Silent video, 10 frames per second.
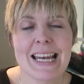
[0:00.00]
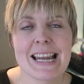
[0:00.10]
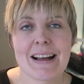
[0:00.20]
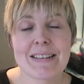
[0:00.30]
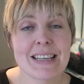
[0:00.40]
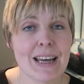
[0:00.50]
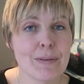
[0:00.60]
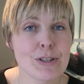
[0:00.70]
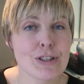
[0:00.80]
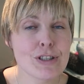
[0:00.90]
Now today I
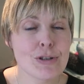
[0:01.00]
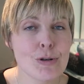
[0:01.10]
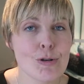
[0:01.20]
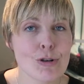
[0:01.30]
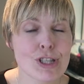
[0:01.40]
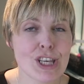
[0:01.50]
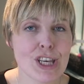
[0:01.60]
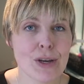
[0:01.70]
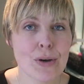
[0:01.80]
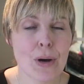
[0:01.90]
want to talk to
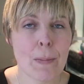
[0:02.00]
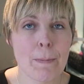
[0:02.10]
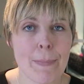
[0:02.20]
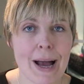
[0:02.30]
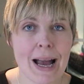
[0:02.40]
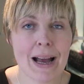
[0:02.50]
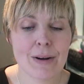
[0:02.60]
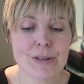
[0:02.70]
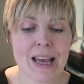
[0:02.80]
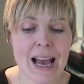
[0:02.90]
you
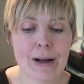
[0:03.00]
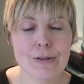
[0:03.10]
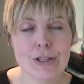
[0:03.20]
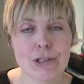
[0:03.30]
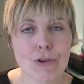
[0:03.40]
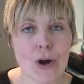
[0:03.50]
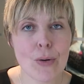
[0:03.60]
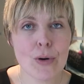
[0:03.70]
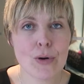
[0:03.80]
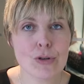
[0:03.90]
about how to grow
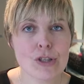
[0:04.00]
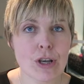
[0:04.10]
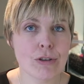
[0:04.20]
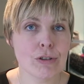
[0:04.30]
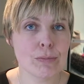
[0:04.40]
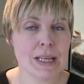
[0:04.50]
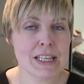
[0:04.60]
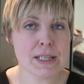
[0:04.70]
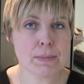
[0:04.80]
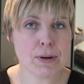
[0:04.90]
your social
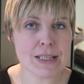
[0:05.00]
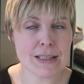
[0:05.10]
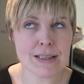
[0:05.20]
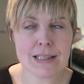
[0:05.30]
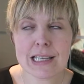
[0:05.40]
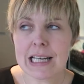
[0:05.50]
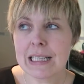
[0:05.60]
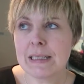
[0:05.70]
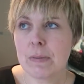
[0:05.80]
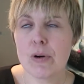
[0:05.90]
media presence.
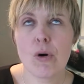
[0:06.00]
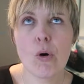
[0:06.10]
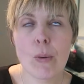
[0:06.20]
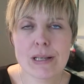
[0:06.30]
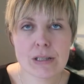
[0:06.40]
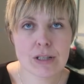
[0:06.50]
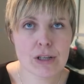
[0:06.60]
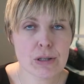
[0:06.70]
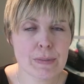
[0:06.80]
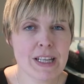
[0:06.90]
We're always on
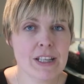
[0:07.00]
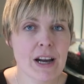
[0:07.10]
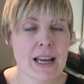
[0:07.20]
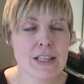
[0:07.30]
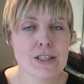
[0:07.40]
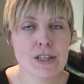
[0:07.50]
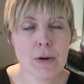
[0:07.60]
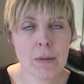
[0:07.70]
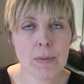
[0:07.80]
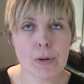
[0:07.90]
social media, it's
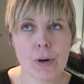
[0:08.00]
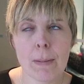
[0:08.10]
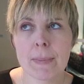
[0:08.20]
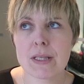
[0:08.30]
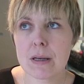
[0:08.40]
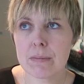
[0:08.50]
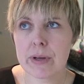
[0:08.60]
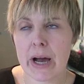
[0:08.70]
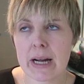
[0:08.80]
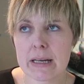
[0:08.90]
so important, but
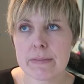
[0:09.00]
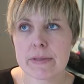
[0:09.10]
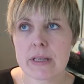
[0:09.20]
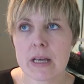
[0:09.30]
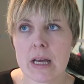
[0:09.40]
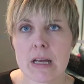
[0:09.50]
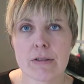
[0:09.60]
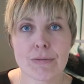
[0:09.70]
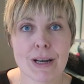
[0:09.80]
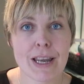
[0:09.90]
sometimes
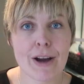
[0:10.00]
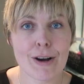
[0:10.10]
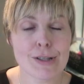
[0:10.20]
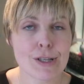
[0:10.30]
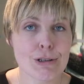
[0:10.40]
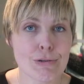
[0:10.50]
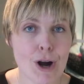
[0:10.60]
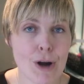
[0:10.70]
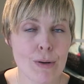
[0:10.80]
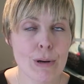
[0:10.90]
it's really hard to
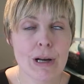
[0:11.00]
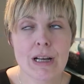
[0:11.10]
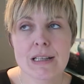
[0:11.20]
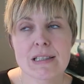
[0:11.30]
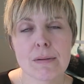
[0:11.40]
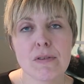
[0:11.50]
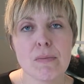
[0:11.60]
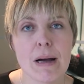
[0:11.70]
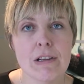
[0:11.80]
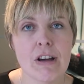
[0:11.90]
grow. Some of
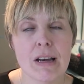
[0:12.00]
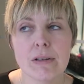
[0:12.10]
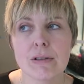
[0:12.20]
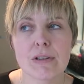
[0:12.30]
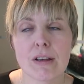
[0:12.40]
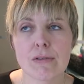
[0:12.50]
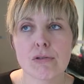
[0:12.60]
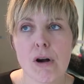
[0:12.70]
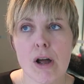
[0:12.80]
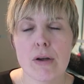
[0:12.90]
my channels have
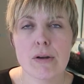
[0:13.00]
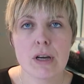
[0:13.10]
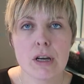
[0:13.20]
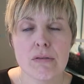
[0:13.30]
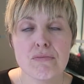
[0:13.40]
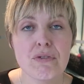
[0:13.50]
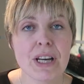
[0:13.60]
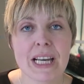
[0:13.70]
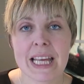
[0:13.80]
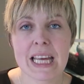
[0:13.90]
grown
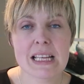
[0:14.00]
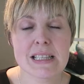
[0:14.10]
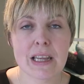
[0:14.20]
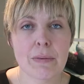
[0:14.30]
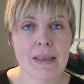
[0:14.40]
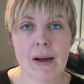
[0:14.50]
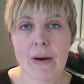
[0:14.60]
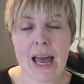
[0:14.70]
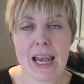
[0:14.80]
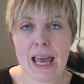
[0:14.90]
really easily
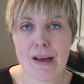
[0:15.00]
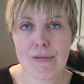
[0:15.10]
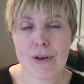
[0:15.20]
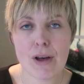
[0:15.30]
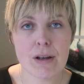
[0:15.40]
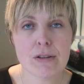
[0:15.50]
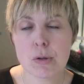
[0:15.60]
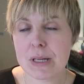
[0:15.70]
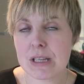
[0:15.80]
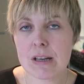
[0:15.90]
without any effort.
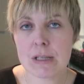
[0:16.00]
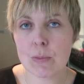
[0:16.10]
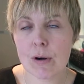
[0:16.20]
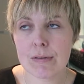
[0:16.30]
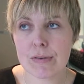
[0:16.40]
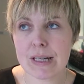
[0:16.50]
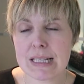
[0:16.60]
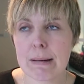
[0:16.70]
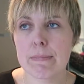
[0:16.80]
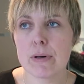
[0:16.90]
Twitter is one, for
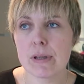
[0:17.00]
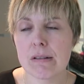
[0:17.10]
example.